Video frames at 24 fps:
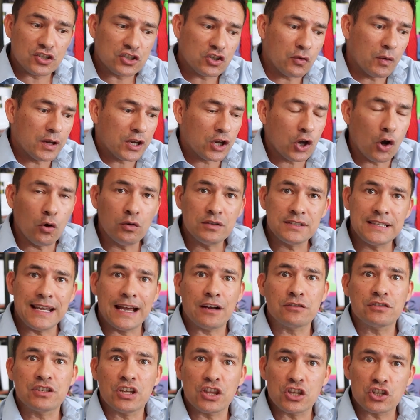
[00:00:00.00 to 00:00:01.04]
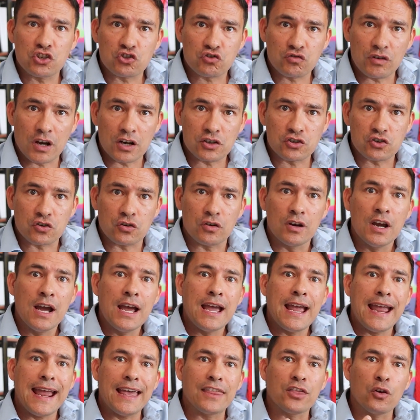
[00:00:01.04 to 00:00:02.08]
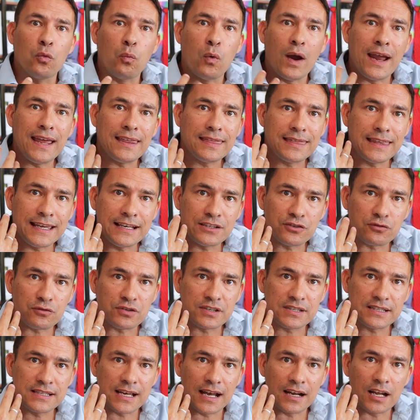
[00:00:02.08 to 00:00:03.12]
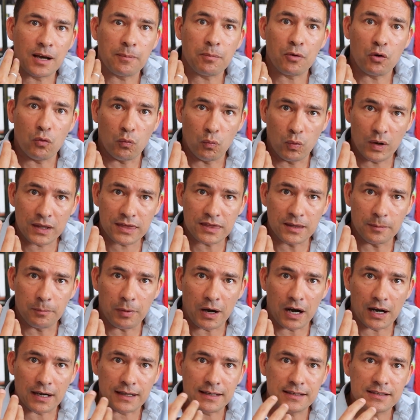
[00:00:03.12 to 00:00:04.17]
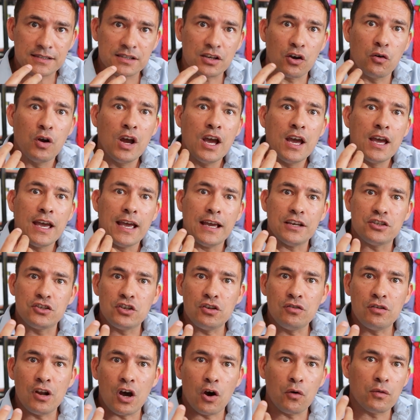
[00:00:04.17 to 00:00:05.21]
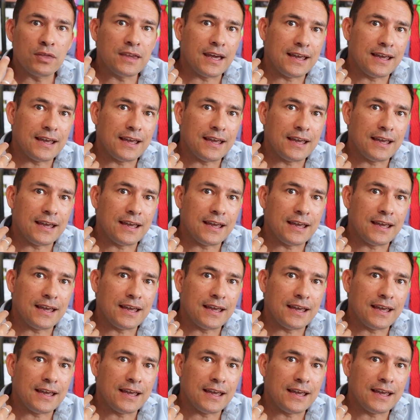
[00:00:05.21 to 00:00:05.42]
So it goes down to the structure and the way things are set up with the body. So as you know,